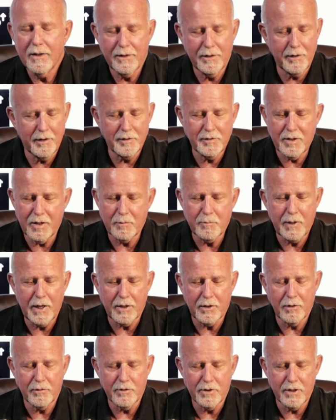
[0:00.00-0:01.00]
I think
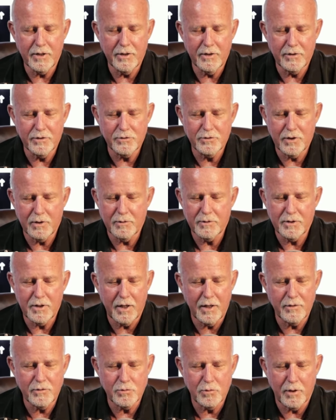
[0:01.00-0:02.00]
back over the years, there are
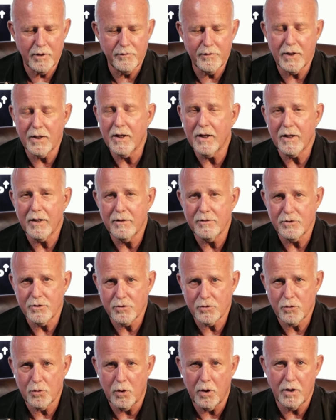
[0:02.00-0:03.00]
times where I felt like I was
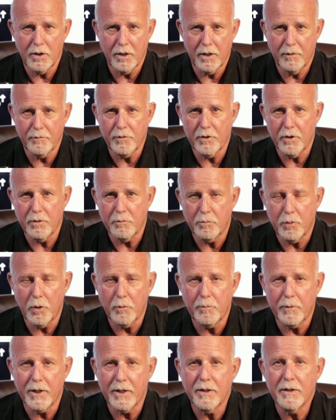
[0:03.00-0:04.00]
just crawling up to the
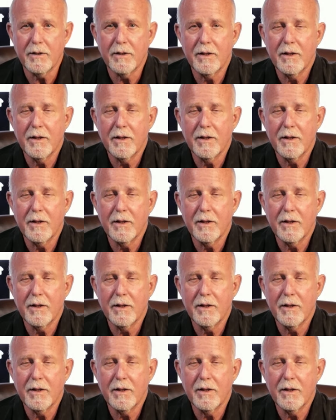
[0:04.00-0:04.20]
pulpit.